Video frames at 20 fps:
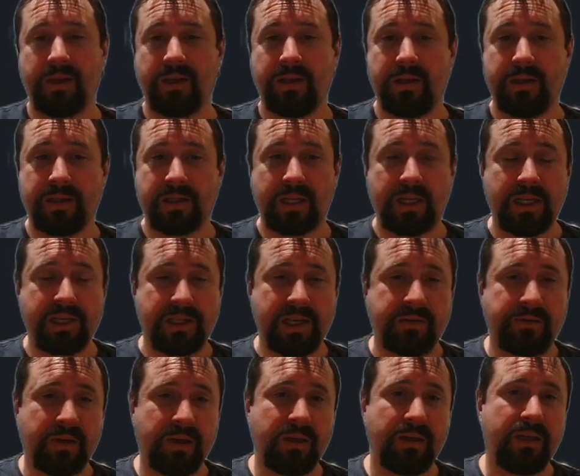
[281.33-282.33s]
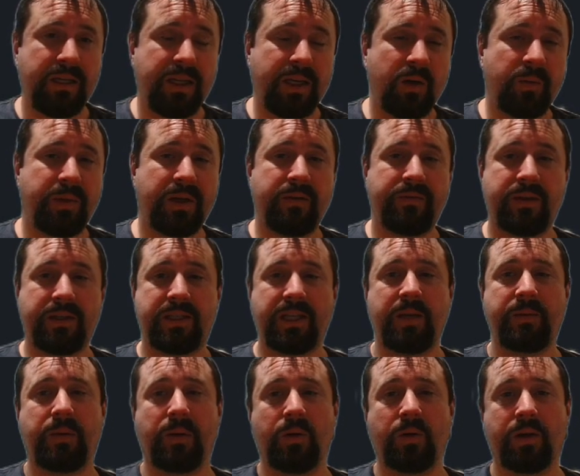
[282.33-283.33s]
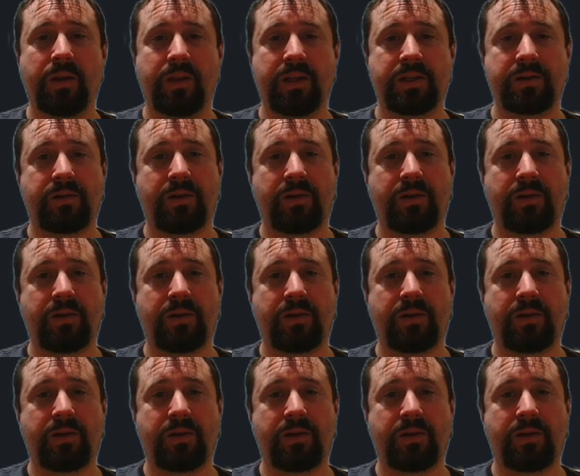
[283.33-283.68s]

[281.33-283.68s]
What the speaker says: So let's have a little bit of a deeper look at this,